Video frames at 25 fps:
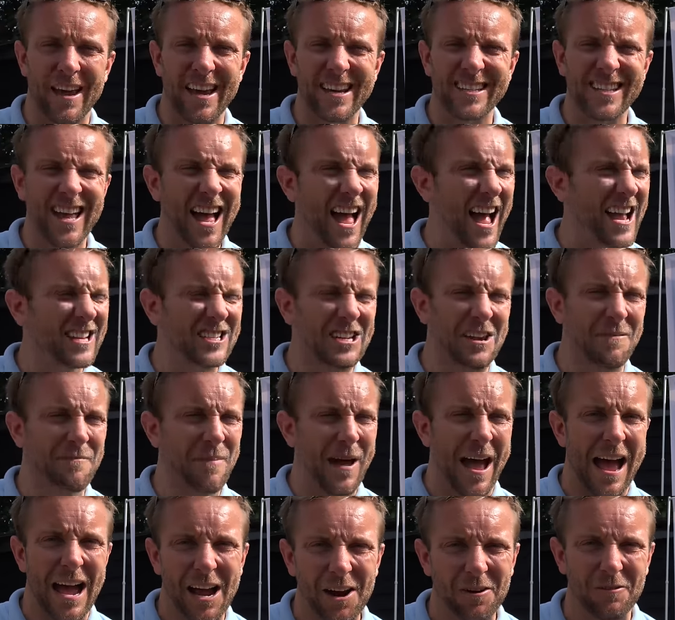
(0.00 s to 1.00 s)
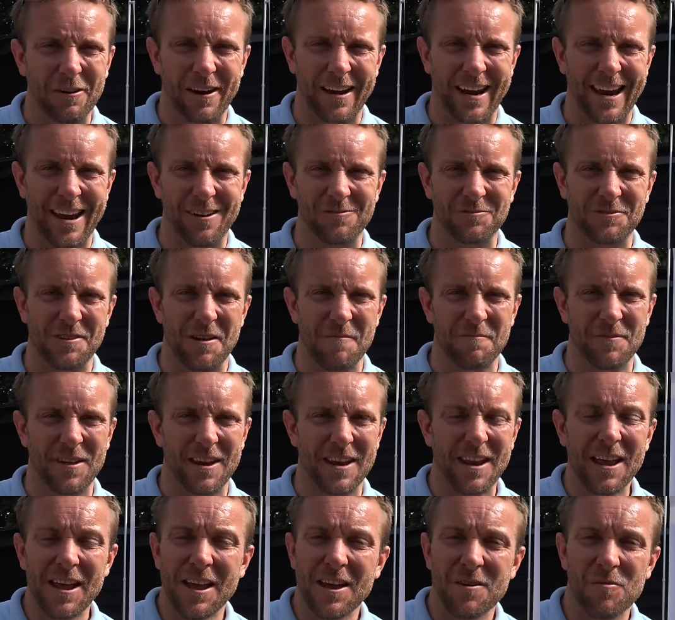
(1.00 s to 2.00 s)
Is that actually powering it or something?
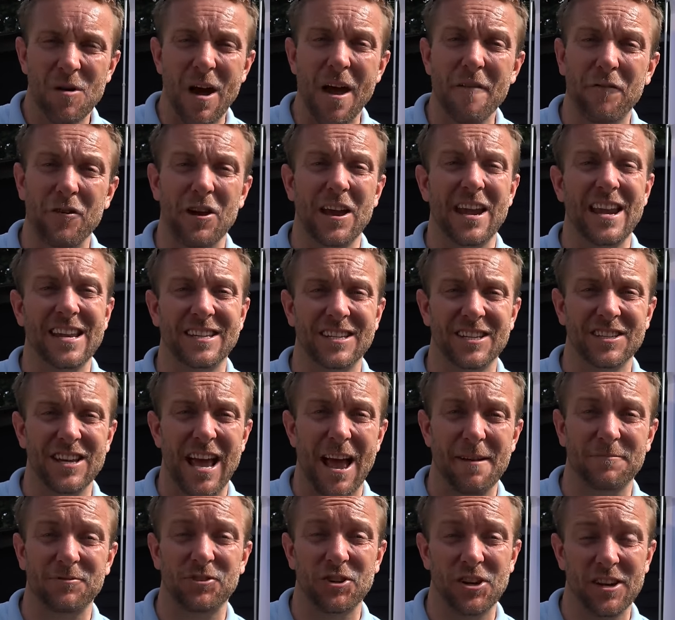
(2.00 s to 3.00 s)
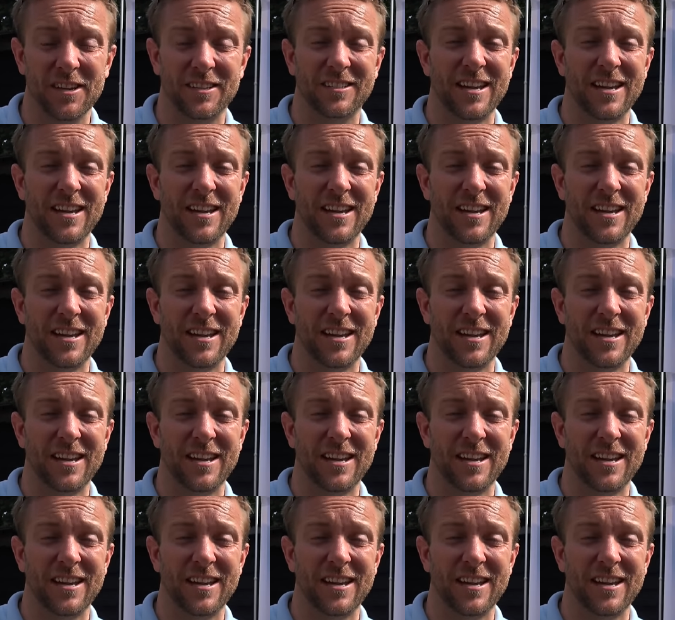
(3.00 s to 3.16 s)
Whatever it is, it's absolutely